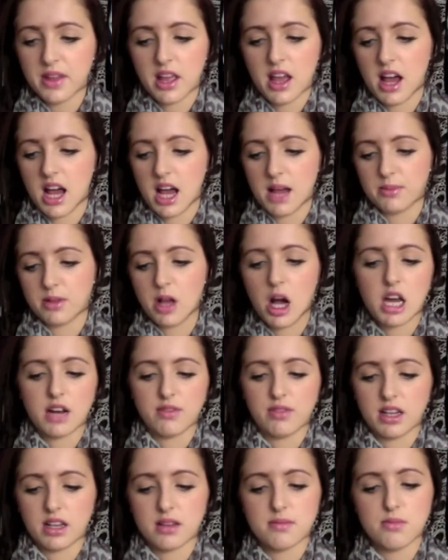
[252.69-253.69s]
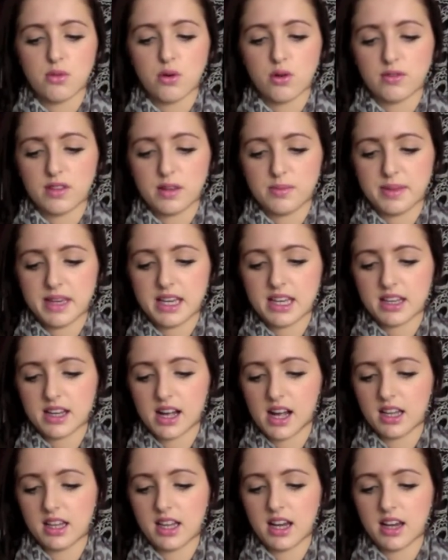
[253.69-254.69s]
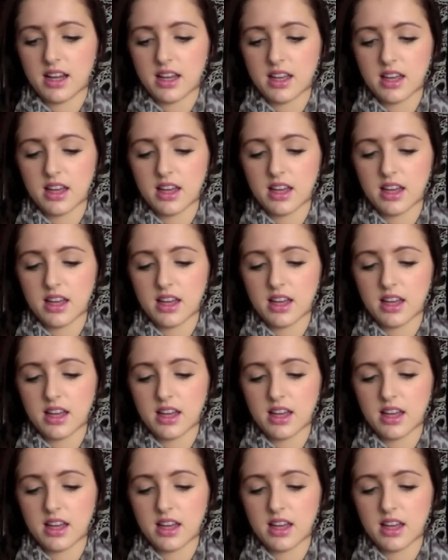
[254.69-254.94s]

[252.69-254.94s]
kind of like a mauvey pink colour.